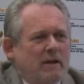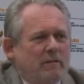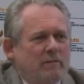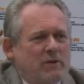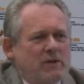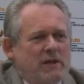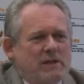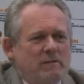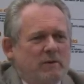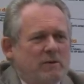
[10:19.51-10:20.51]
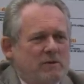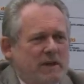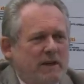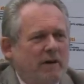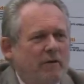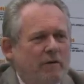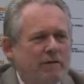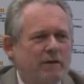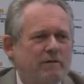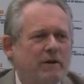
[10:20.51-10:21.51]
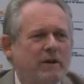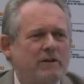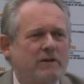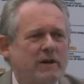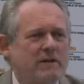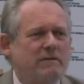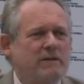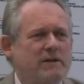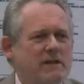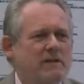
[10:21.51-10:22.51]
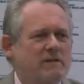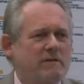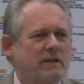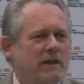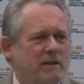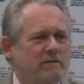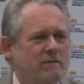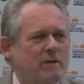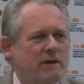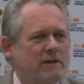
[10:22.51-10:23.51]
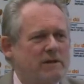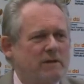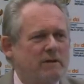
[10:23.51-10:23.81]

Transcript: uh, precisely because they don't offer a very attractive incentive in California.